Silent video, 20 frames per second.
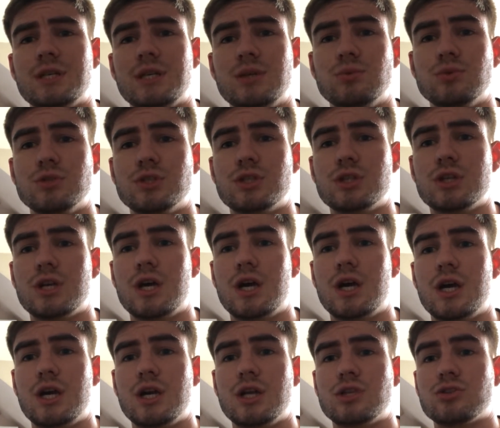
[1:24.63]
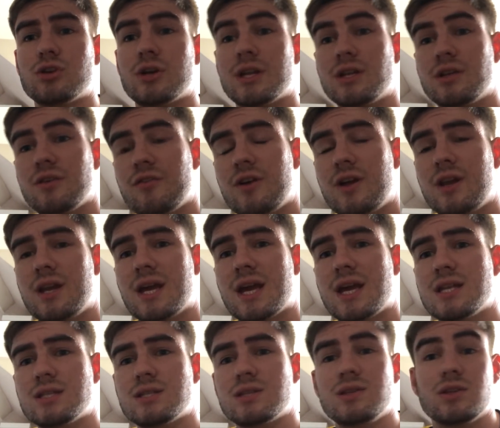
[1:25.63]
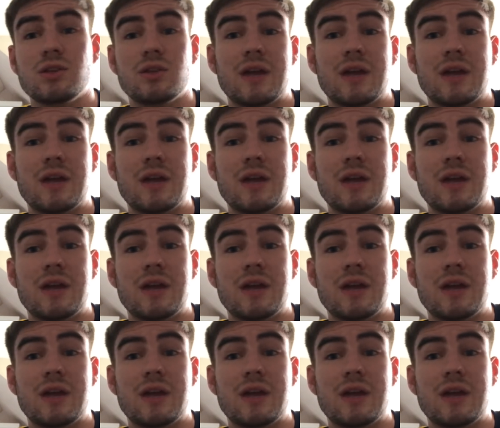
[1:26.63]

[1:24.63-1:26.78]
He was trying to defend against them.